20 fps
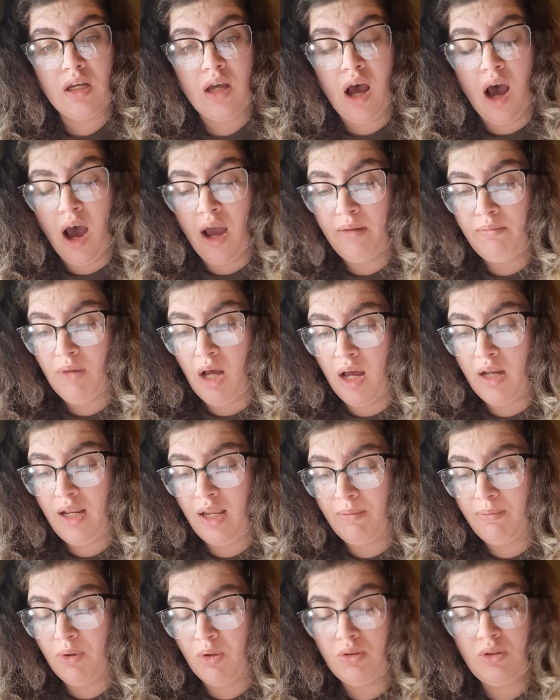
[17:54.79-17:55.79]
I'm not
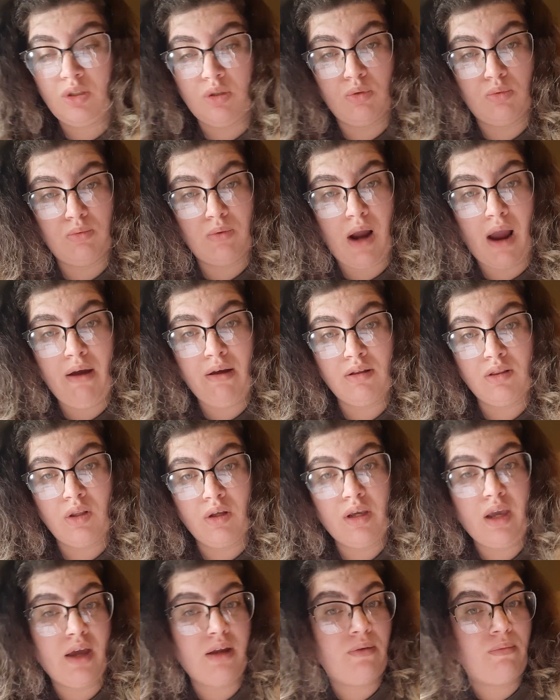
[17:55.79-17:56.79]
able to
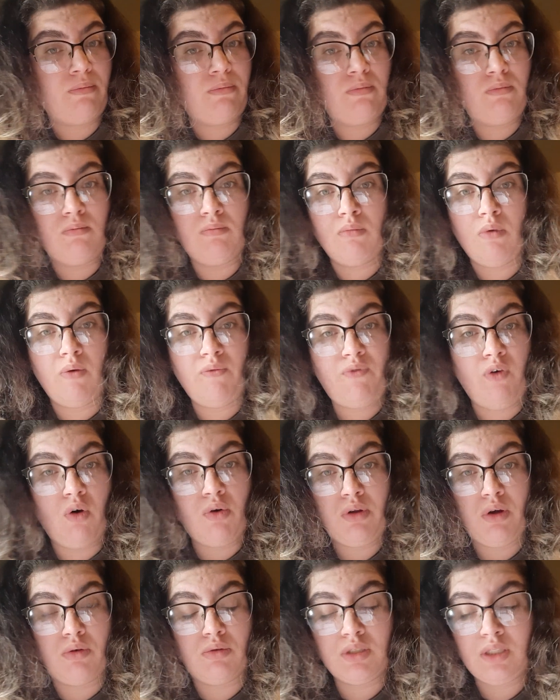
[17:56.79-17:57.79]
look at
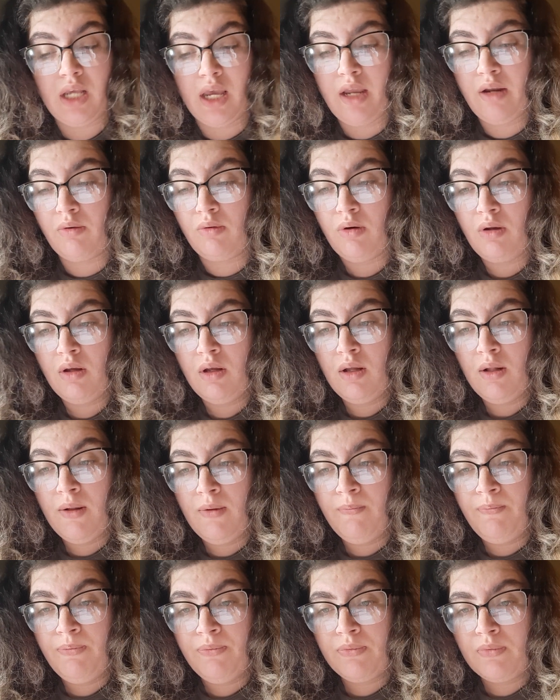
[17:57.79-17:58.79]
photos and
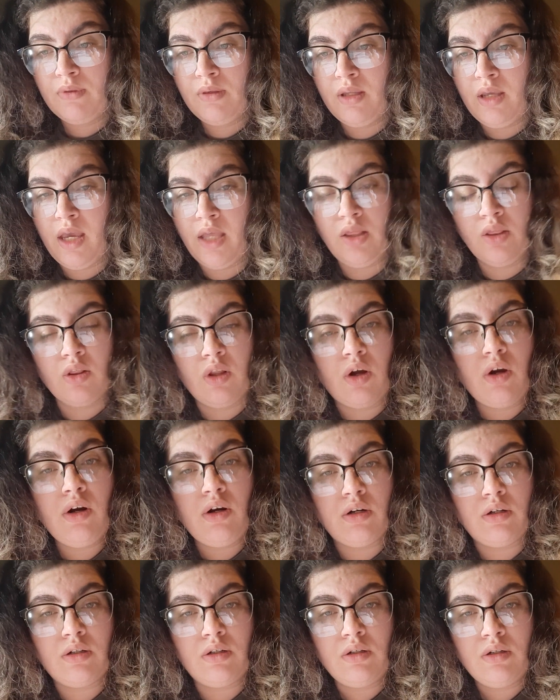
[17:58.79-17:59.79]

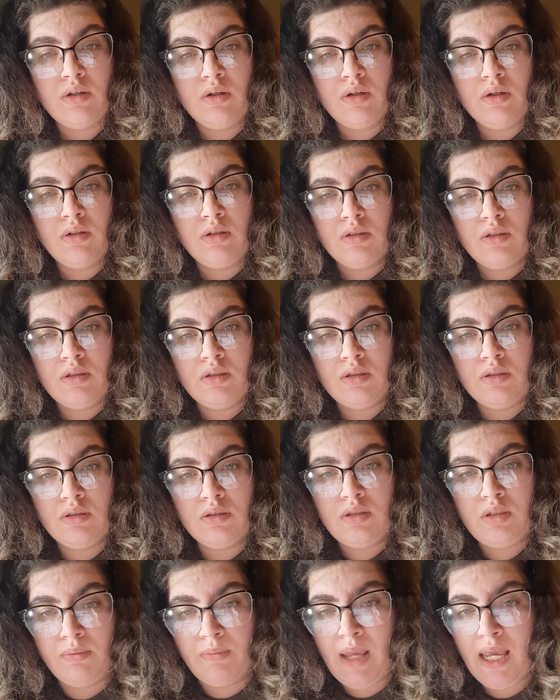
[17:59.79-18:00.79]
learn
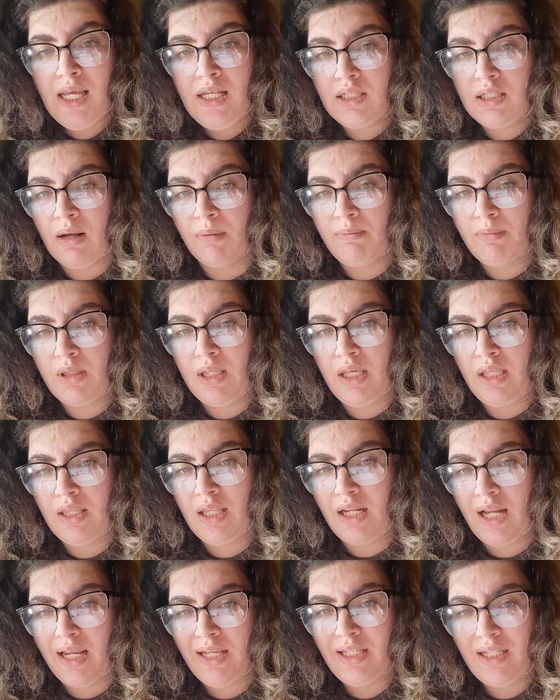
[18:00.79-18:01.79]
to make something
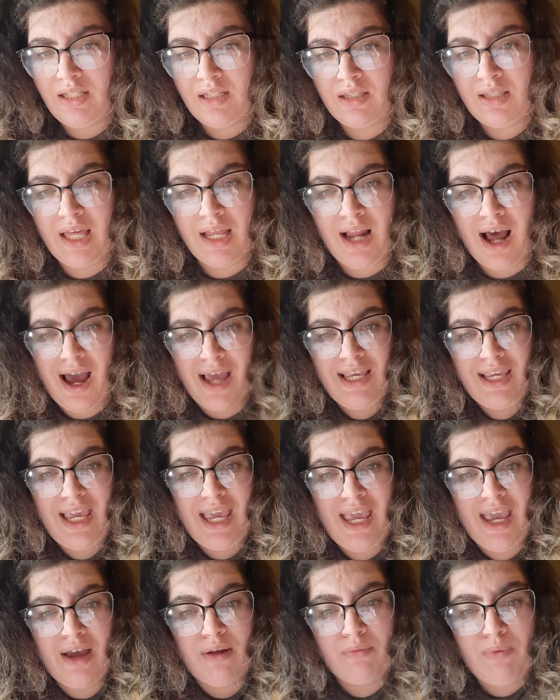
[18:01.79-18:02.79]
that I
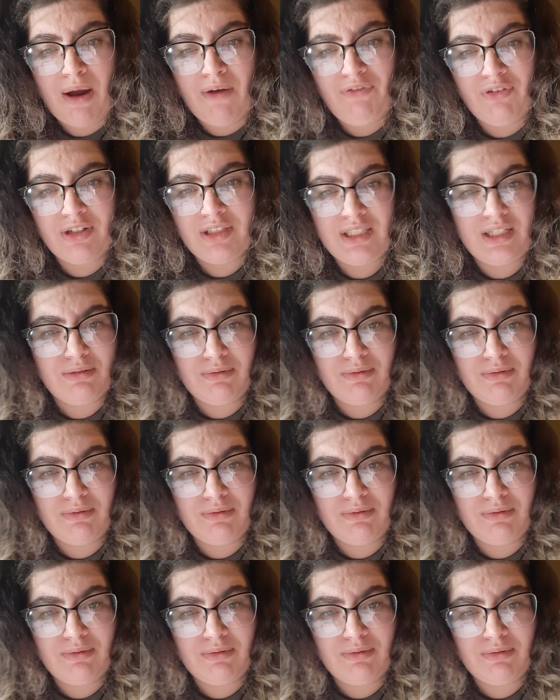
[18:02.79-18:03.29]
can't reference in